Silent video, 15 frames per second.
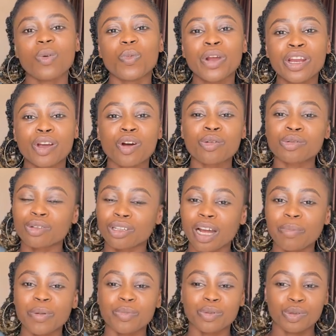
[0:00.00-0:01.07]
when it comes to
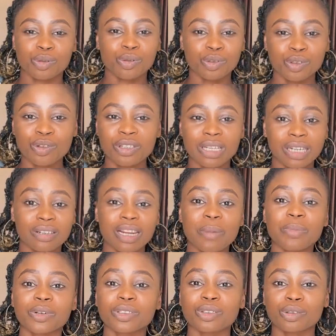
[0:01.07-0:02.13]
other people's clothes, you know, it's
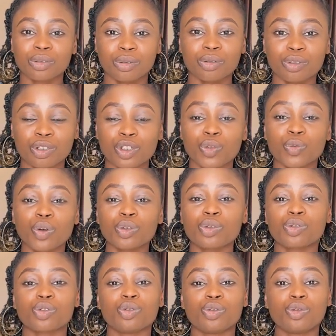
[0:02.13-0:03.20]
another person's clothes, so you
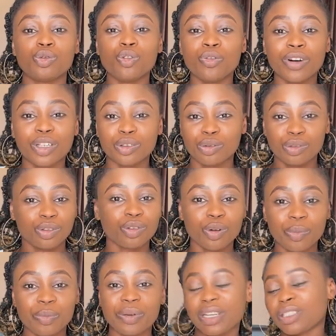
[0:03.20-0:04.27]
want to overdo
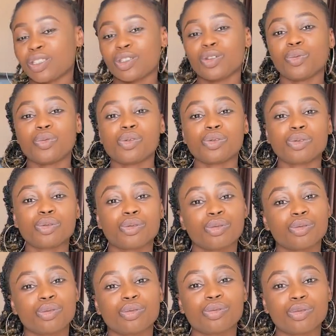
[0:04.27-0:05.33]
your best, you want
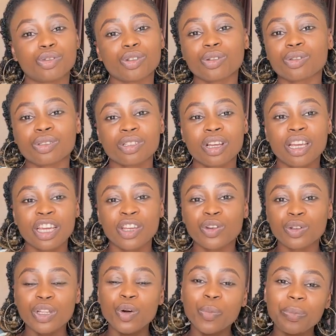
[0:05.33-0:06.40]
to just, you
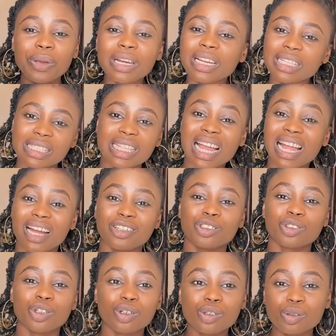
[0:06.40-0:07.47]
know, they will pick the style
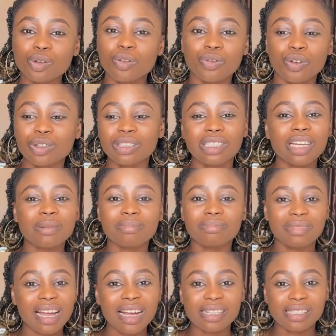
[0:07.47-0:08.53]
and just so for them,
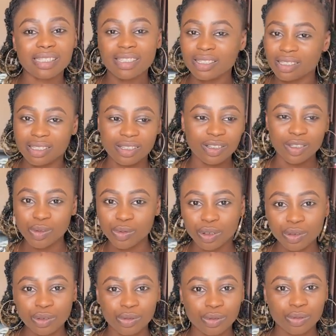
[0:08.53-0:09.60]
that's it, is
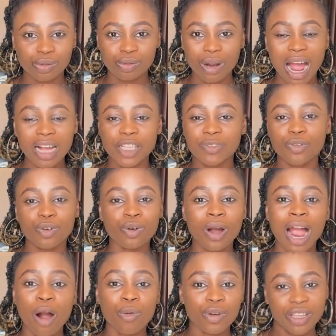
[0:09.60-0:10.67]
what you ask for,
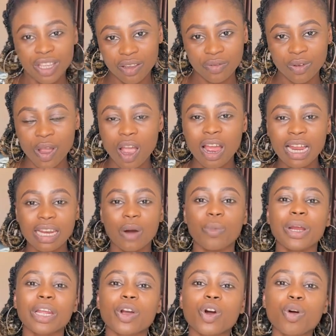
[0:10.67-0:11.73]
I will give. Now,
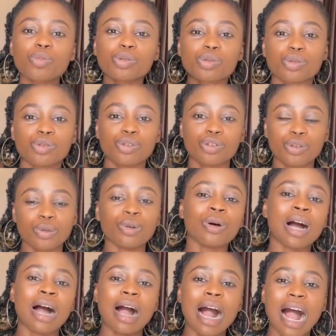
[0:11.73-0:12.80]
when it comes to you
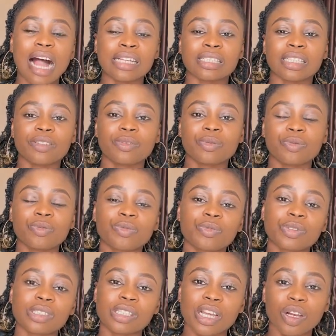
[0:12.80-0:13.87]
as
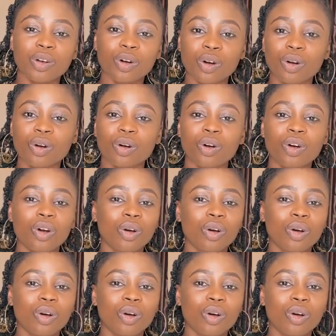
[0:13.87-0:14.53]
a tailor